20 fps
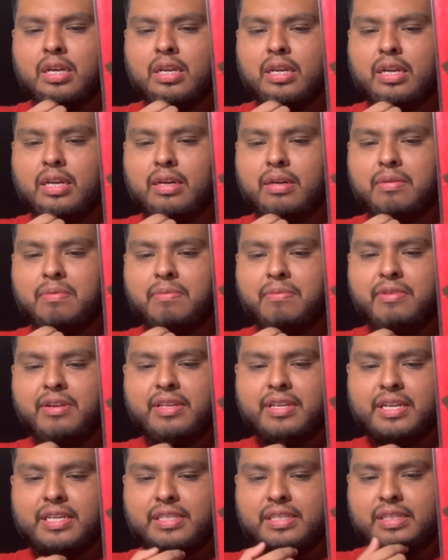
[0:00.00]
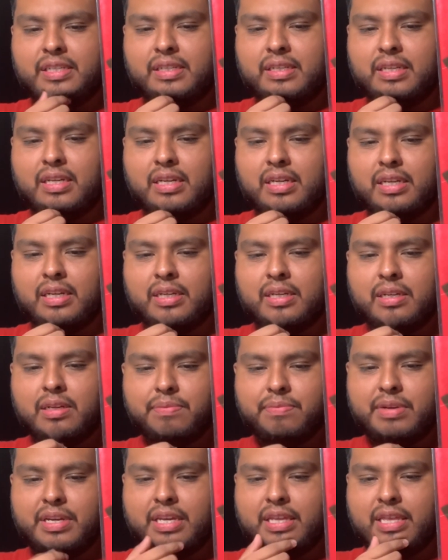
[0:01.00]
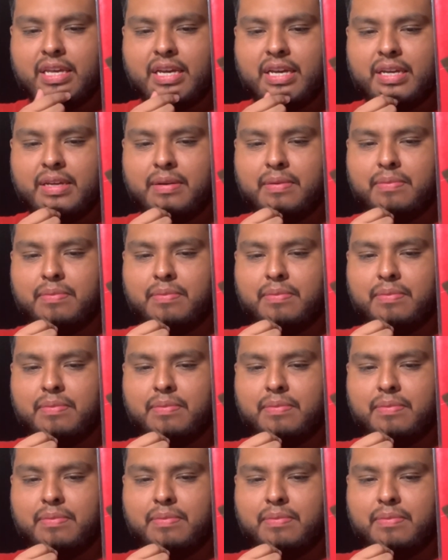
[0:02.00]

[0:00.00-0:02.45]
Now I'm realizing it could be that